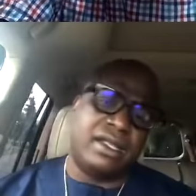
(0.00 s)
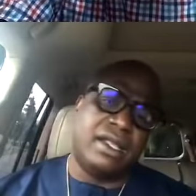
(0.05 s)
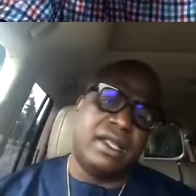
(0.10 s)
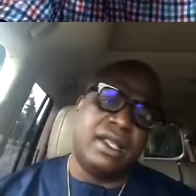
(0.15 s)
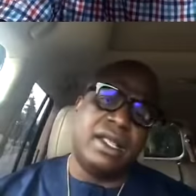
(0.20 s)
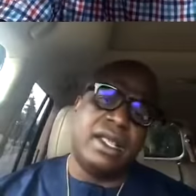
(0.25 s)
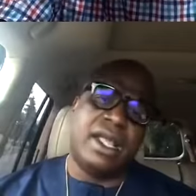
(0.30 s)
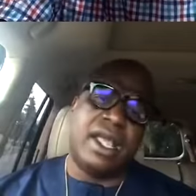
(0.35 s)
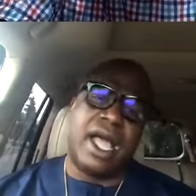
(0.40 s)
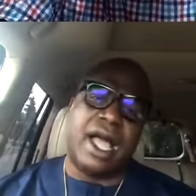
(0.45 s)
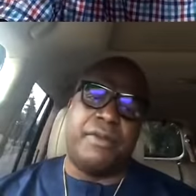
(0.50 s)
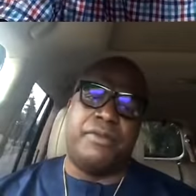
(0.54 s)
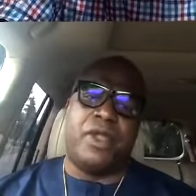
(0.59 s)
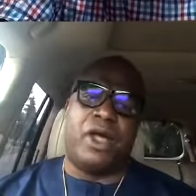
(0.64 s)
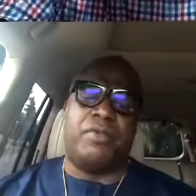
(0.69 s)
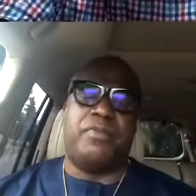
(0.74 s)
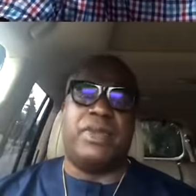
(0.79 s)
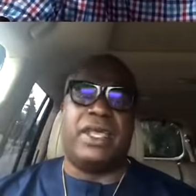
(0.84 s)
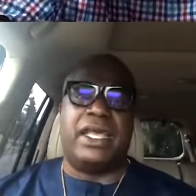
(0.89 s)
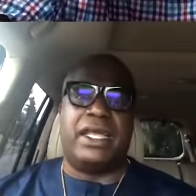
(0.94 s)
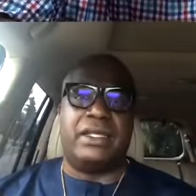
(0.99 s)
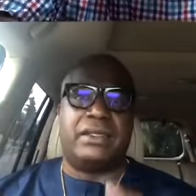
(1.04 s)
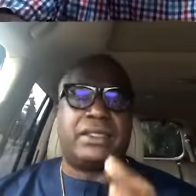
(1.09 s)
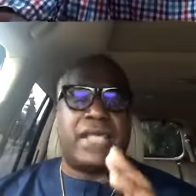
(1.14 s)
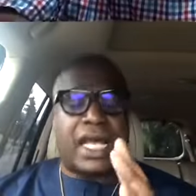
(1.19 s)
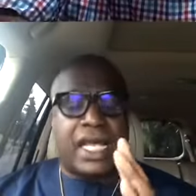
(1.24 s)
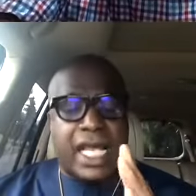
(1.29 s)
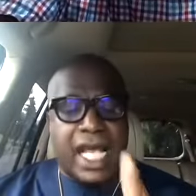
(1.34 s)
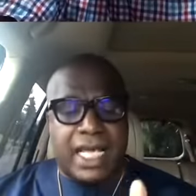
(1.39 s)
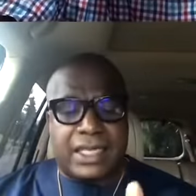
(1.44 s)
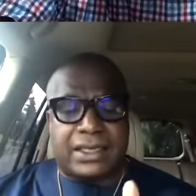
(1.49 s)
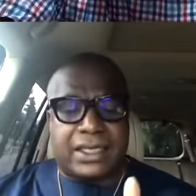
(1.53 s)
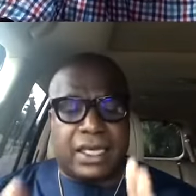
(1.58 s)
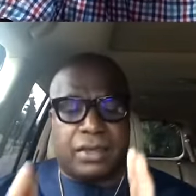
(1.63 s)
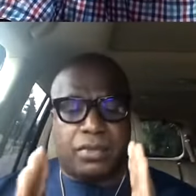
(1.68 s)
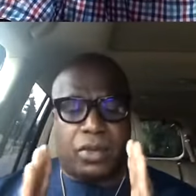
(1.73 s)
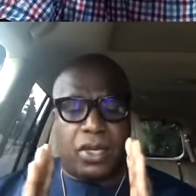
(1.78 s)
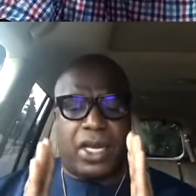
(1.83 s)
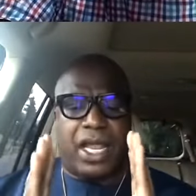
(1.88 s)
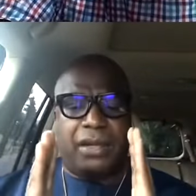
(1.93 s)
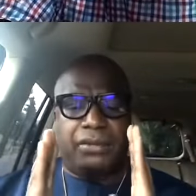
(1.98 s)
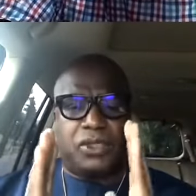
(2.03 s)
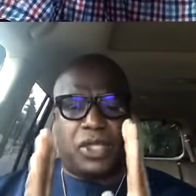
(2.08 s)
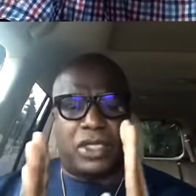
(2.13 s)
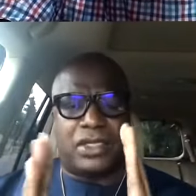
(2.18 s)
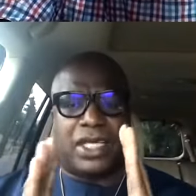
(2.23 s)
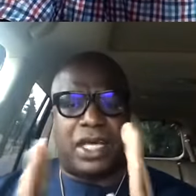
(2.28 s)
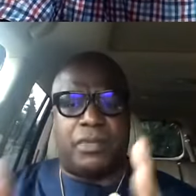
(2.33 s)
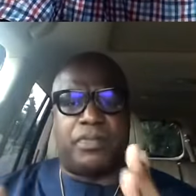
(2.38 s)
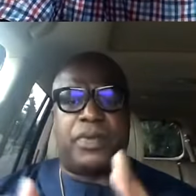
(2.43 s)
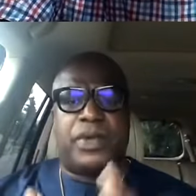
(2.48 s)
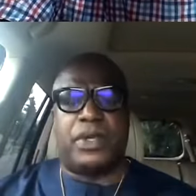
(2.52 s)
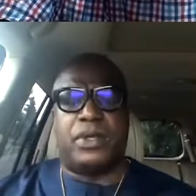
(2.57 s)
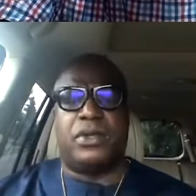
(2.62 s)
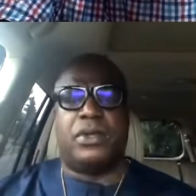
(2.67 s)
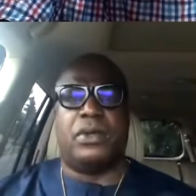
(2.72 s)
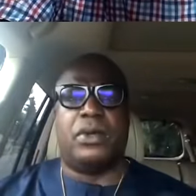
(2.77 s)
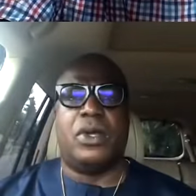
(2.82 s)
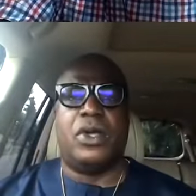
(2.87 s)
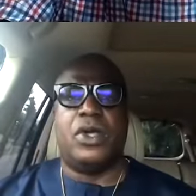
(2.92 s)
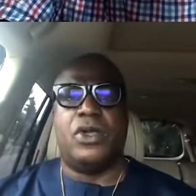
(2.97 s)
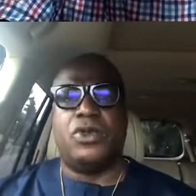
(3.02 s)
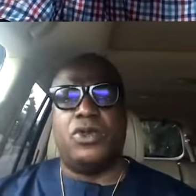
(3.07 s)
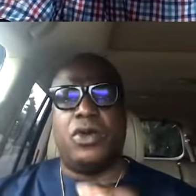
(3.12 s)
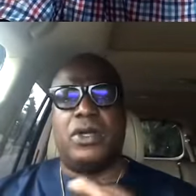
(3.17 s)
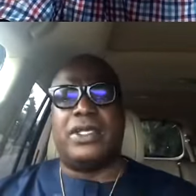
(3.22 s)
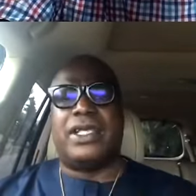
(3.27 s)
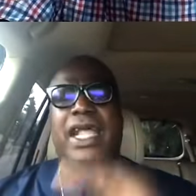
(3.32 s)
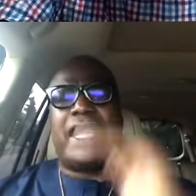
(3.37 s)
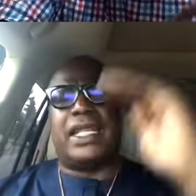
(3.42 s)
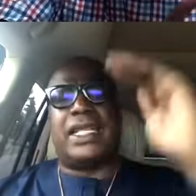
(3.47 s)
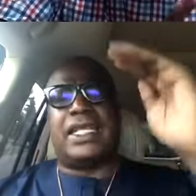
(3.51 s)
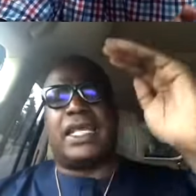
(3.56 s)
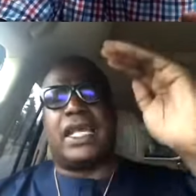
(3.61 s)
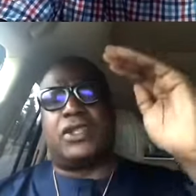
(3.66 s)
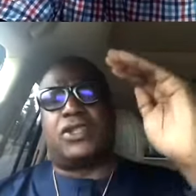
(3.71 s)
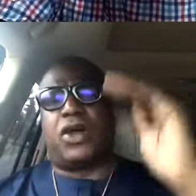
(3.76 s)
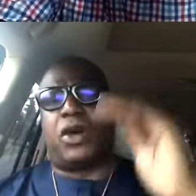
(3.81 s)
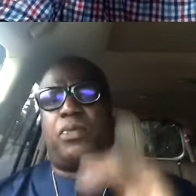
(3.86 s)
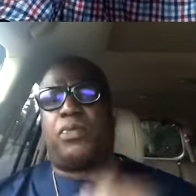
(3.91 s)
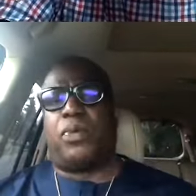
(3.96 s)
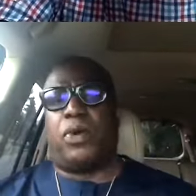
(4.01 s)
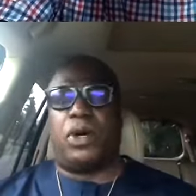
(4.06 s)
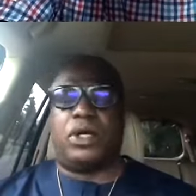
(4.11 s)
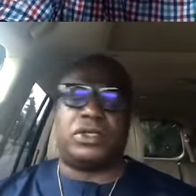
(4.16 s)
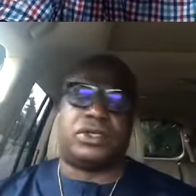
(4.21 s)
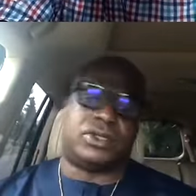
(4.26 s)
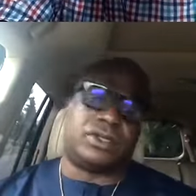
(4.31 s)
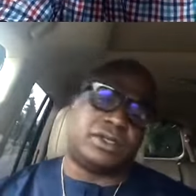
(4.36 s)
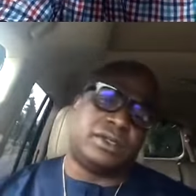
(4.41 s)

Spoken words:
I'm not being sarcastic, but I'm just helping you. Don't delegate your words.